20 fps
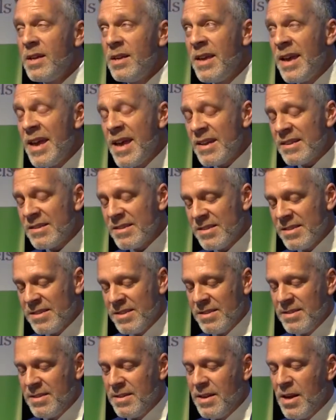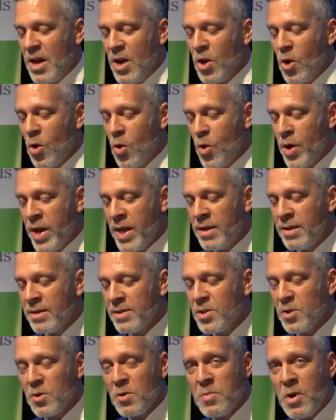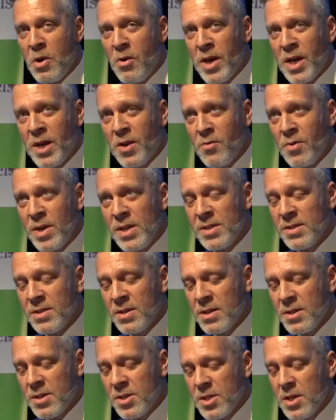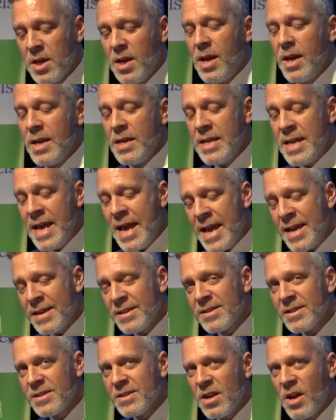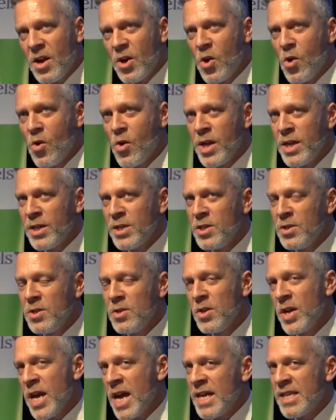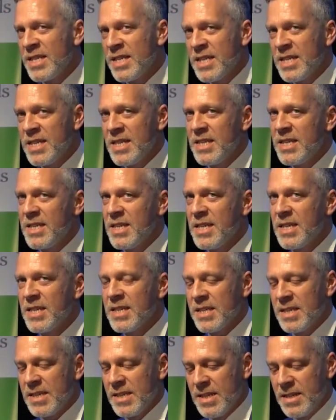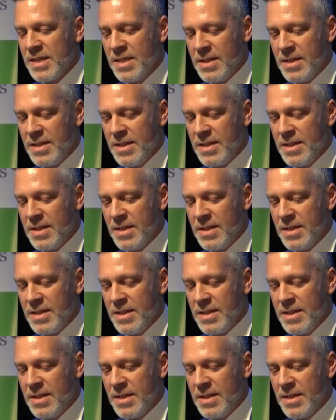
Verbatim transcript: Yes, according to American research, Yes, according to UK statistics.